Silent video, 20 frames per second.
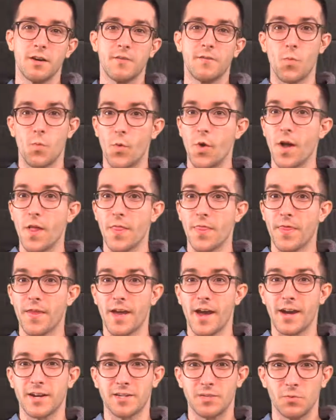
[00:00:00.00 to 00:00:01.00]
of what
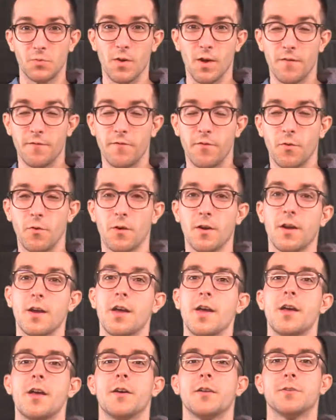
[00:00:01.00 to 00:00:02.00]
they actually went for.
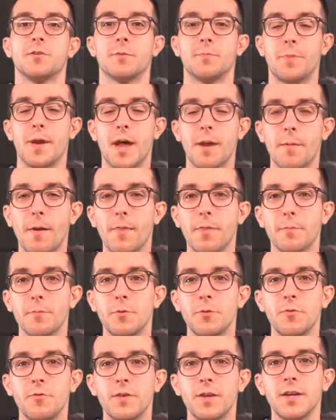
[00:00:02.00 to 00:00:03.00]
So the bad about the
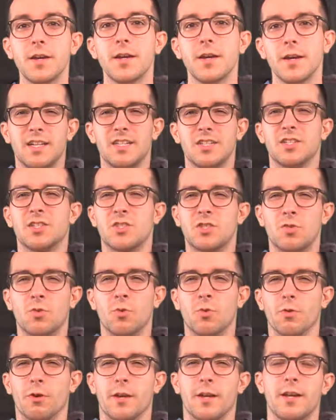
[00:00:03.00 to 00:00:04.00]
movie is the
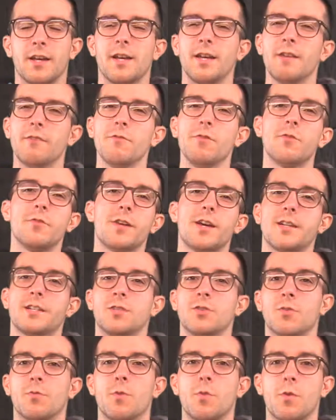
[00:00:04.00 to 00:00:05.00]
story. Even though it's
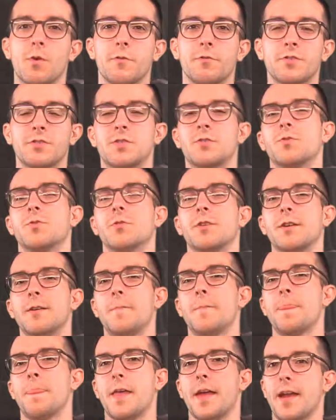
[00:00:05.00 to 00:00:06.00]
a normal werewolf
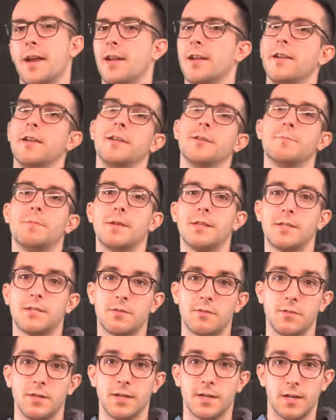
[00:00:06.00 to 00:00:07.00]
story, and it is
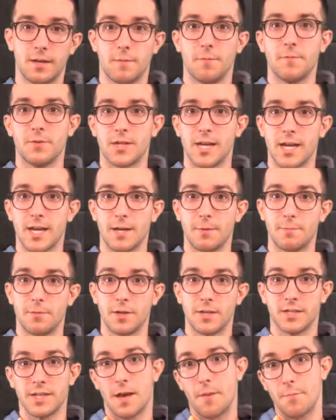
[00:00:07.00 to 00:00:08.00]
basically taking
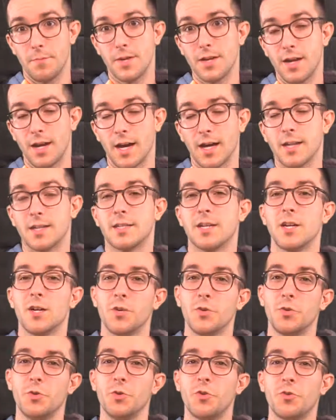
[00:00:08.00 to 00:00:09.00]
place at midnight,
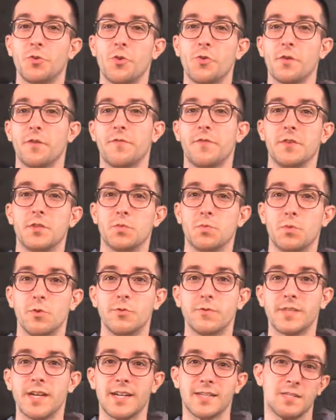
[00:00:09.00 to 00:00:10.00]
you don't know if these
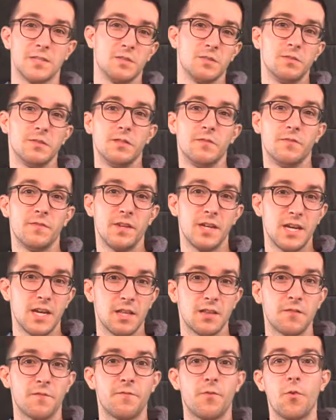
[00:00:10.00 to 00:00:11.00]
wolves actually live
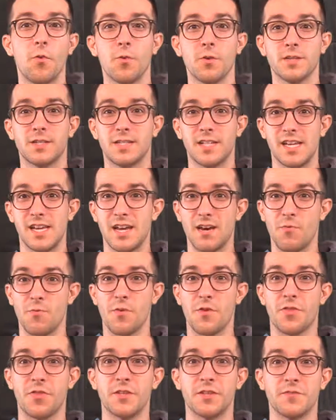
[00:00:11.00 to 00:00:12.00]
in the forest
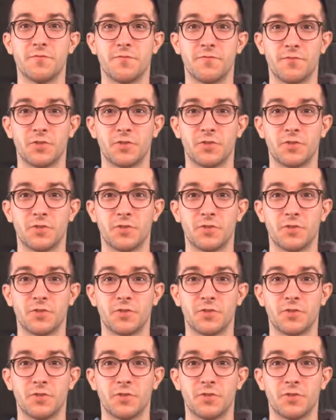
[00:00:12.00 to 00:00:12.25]
with this